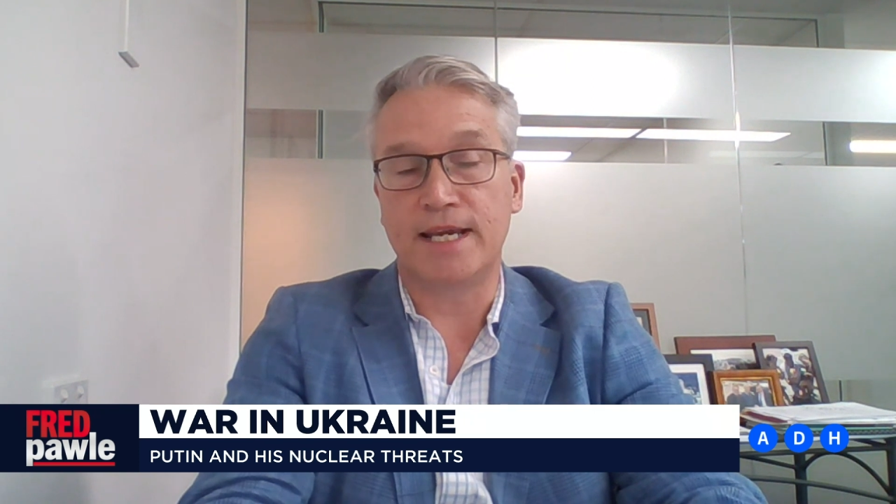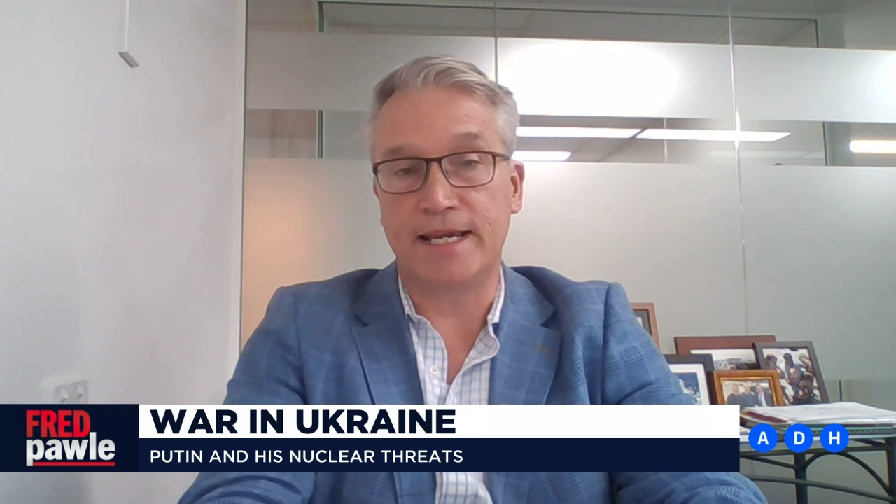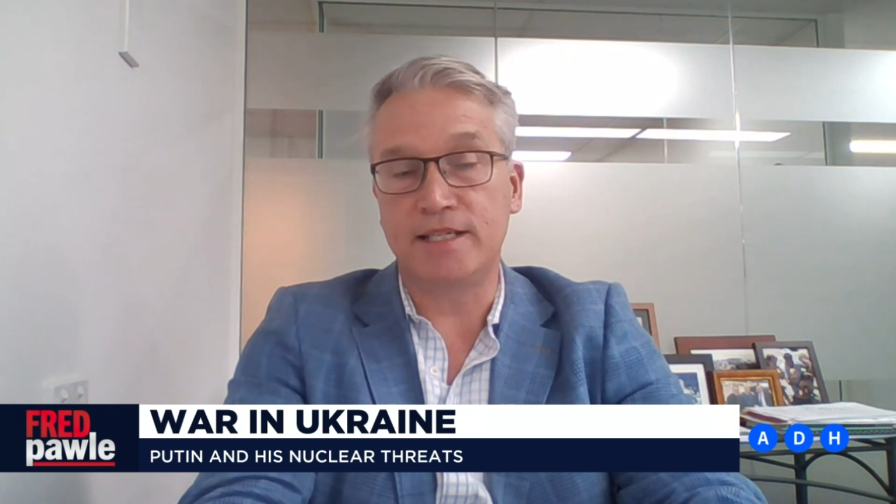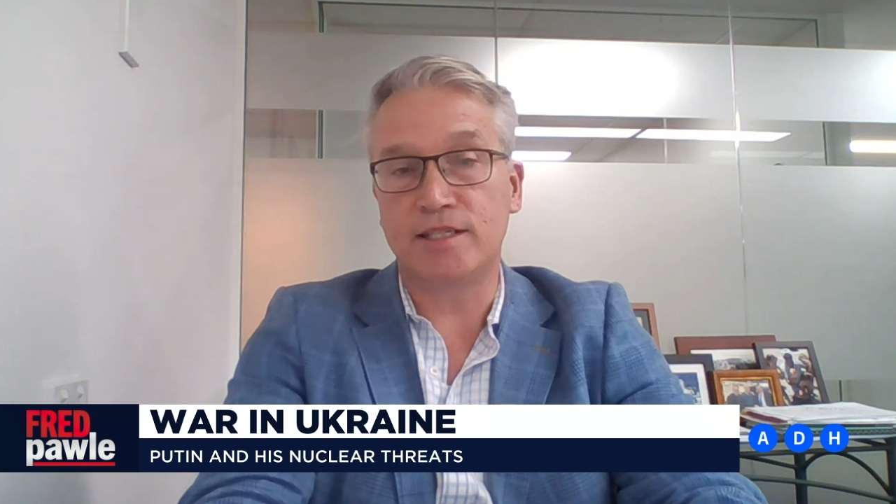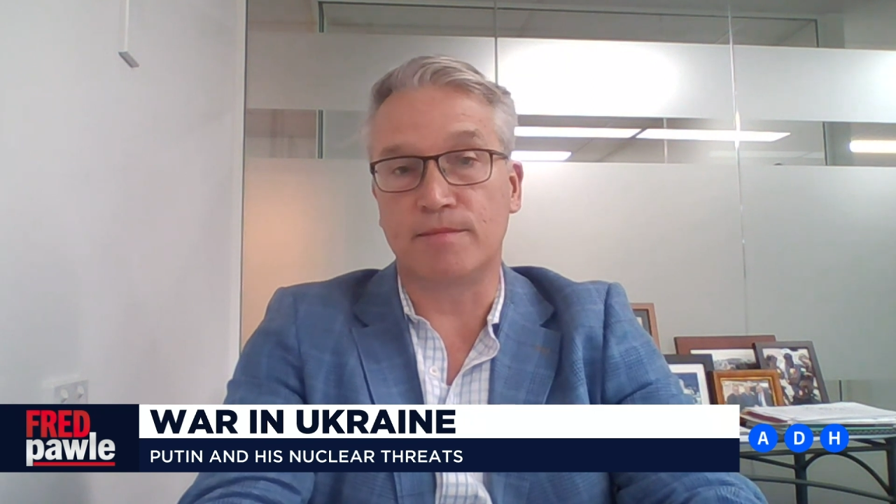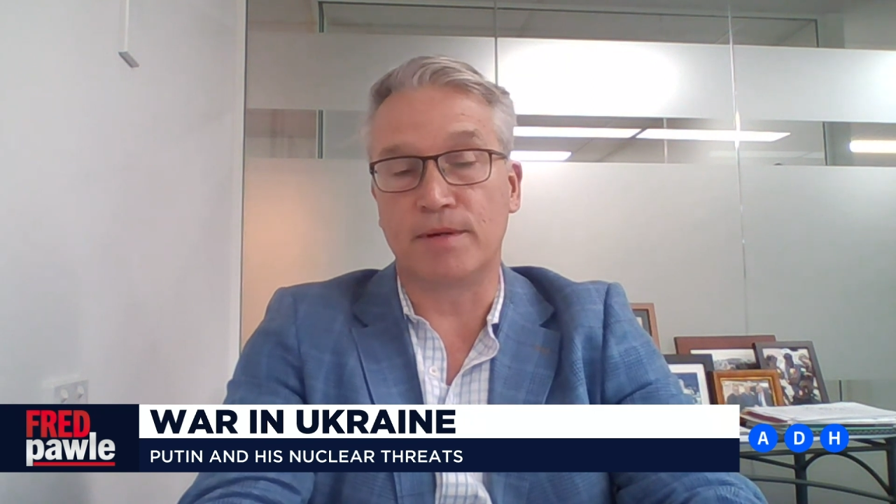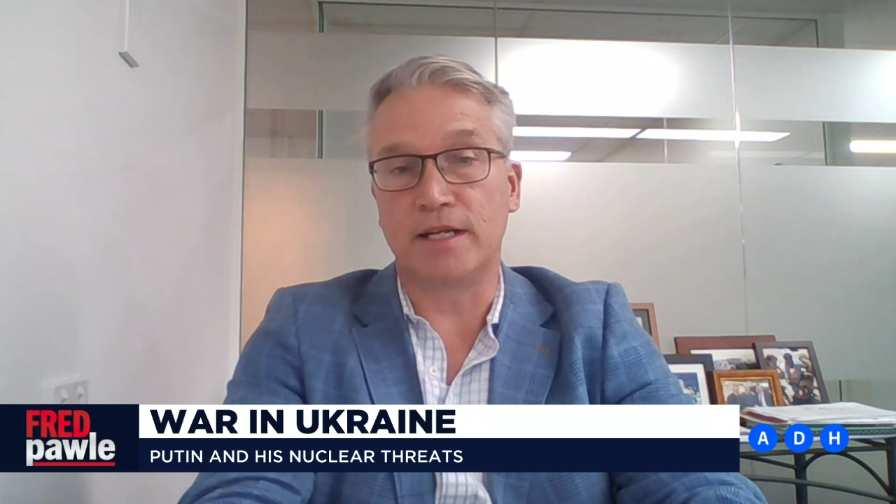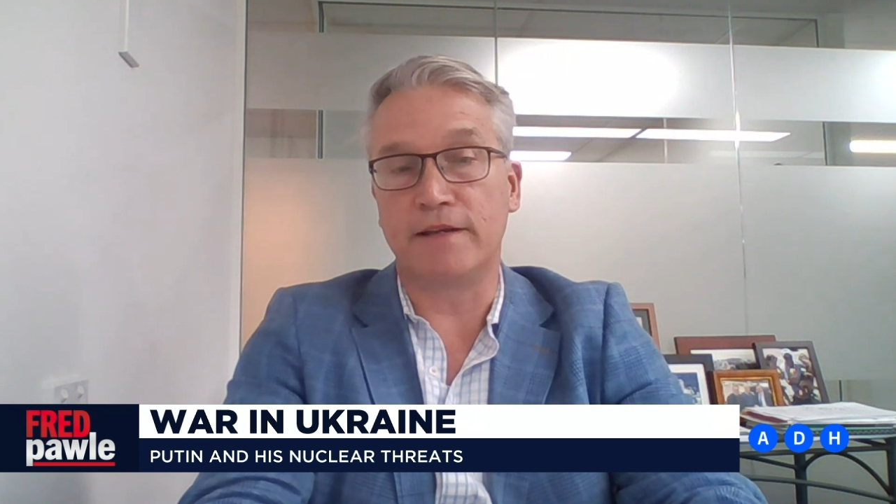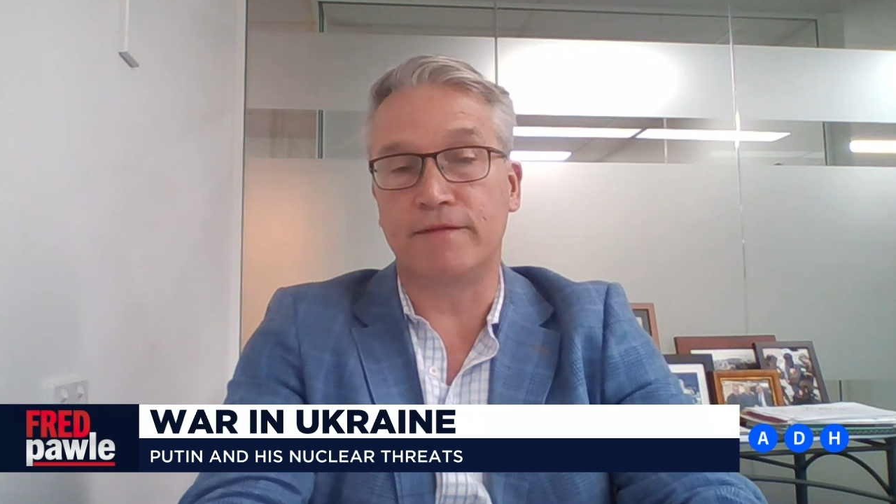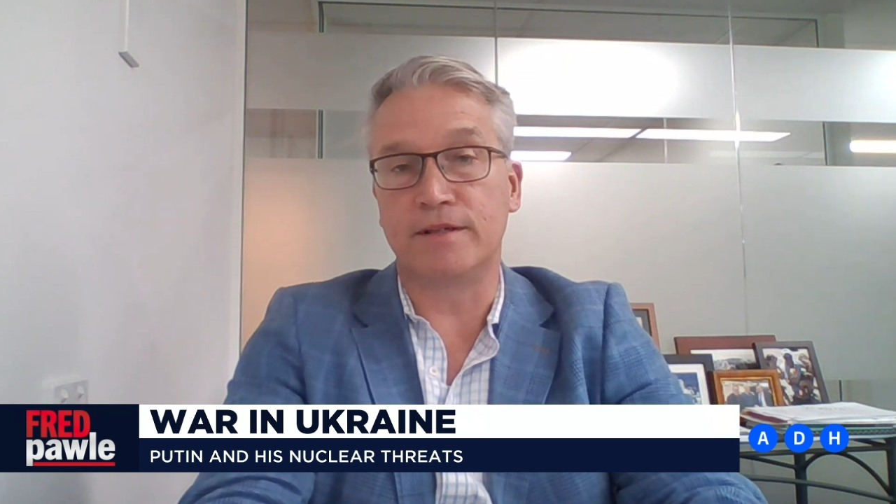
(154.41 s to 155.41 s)
east,
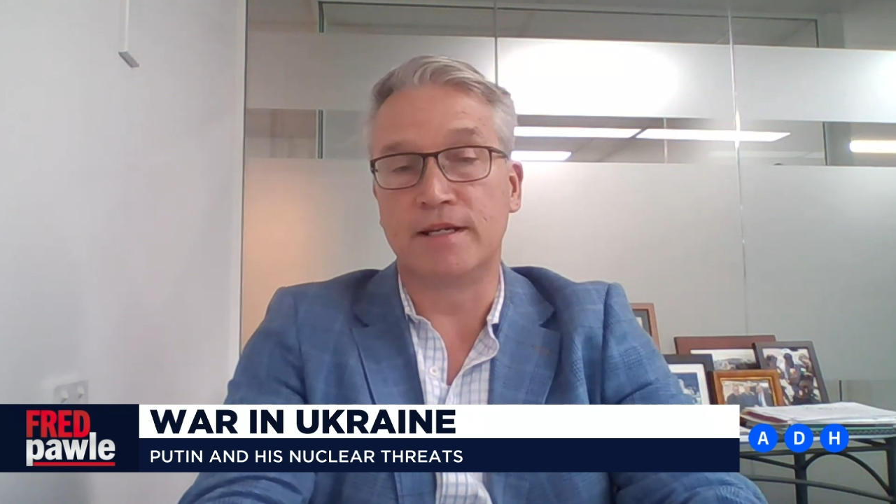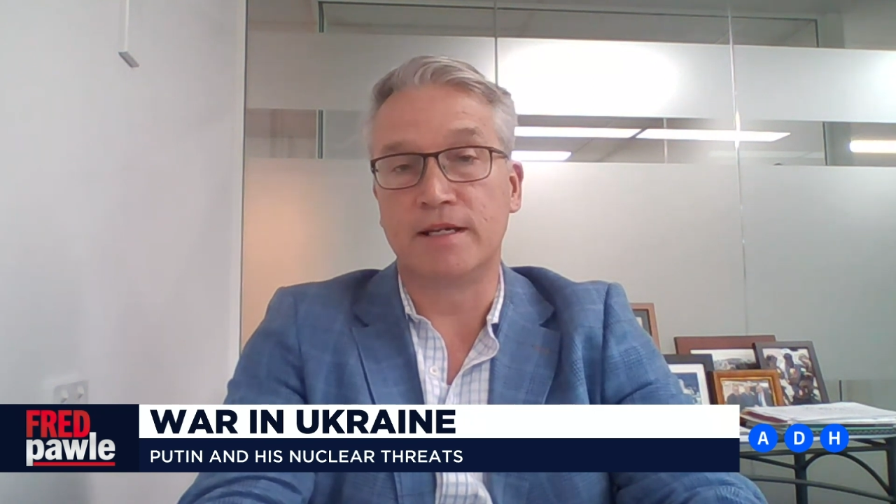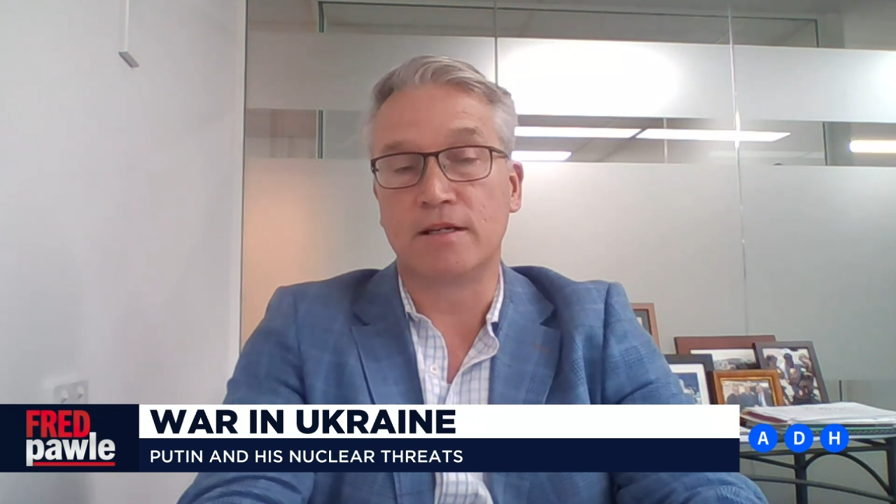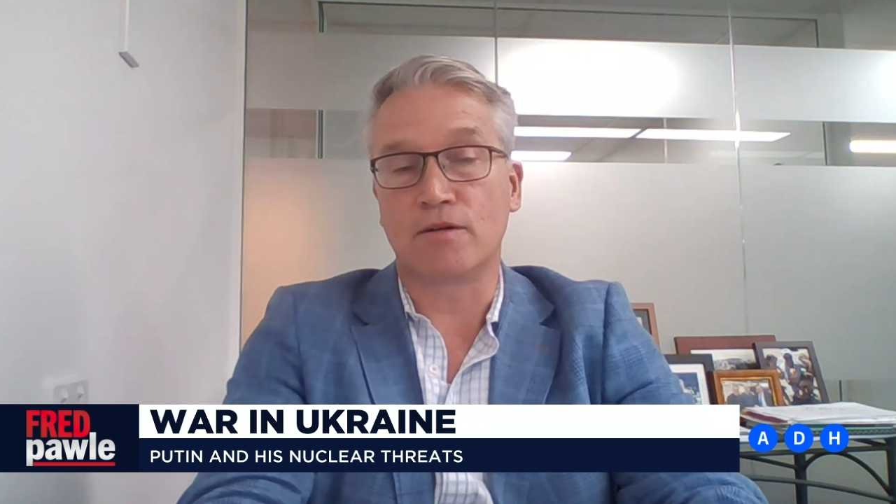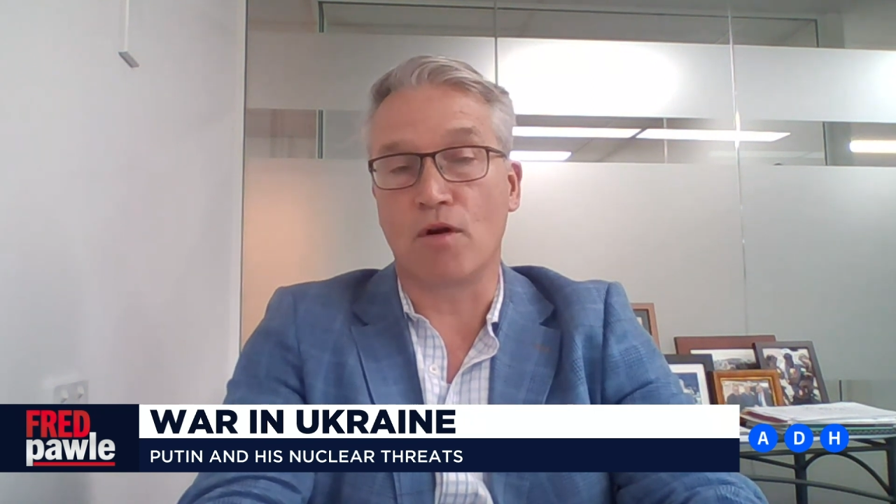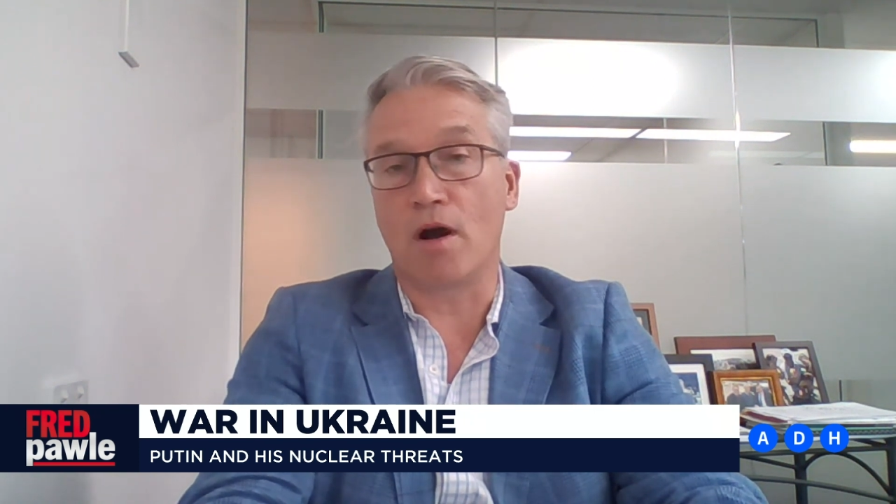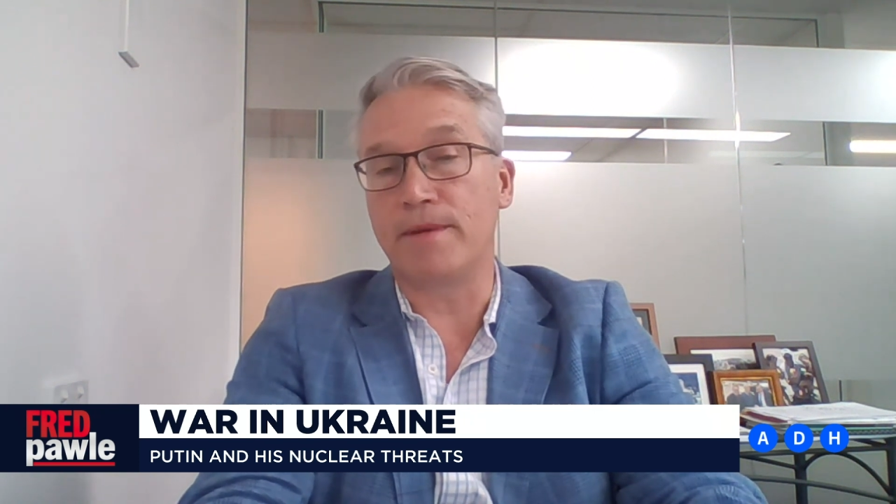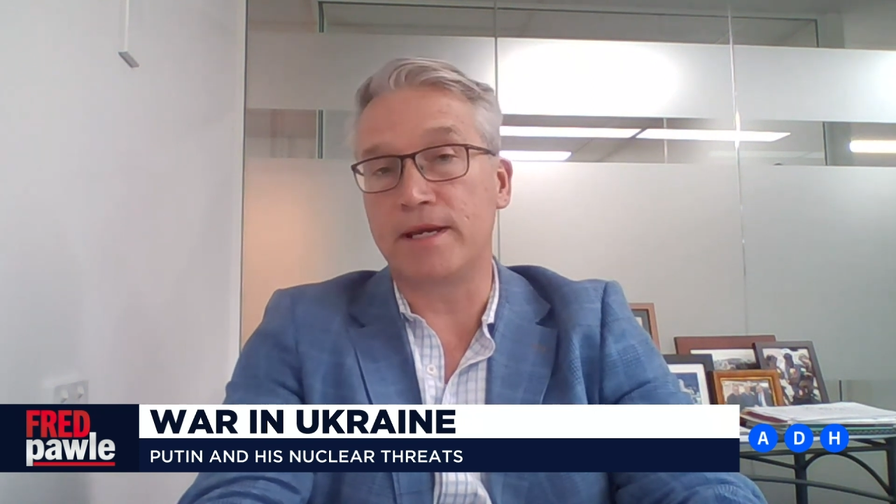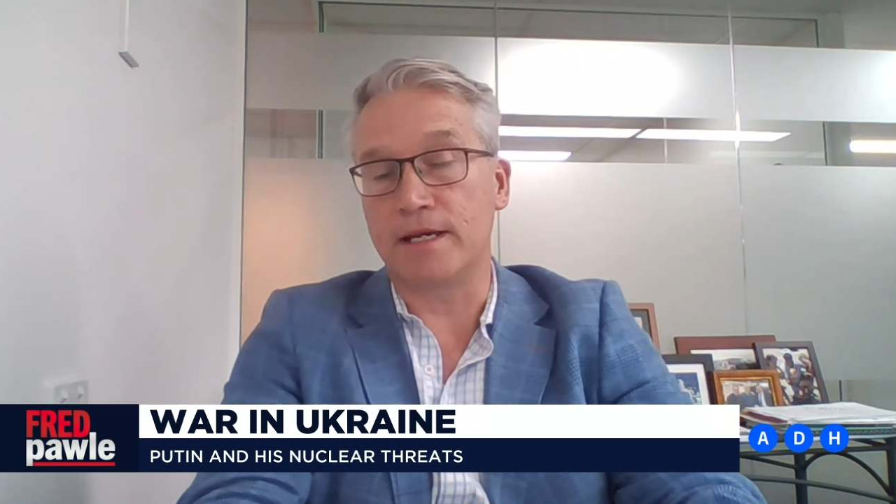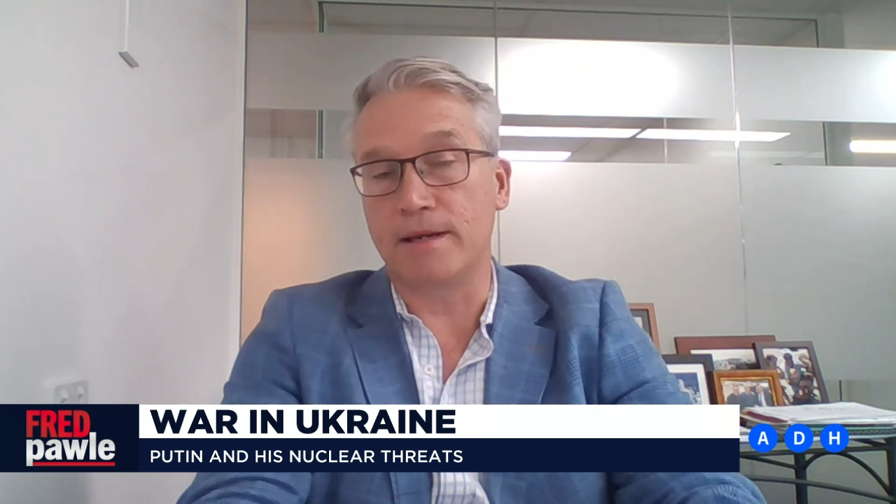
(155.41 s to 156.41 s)
but even
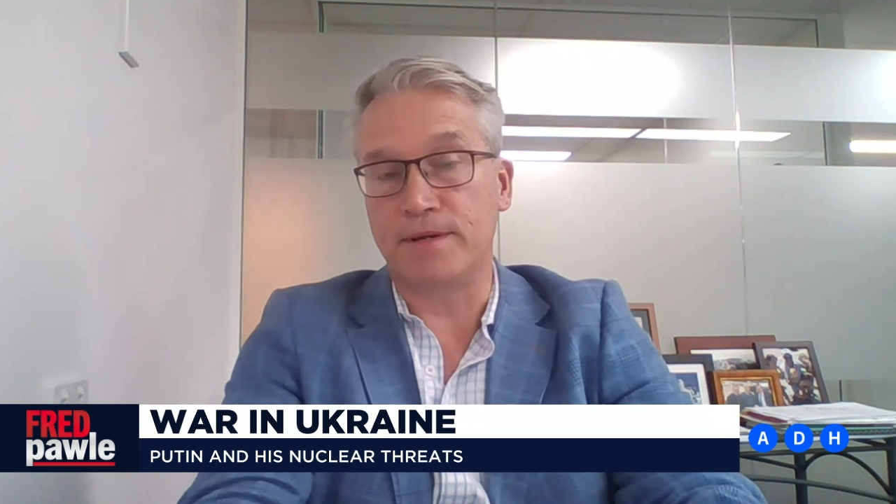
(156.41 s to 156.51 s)
Crimea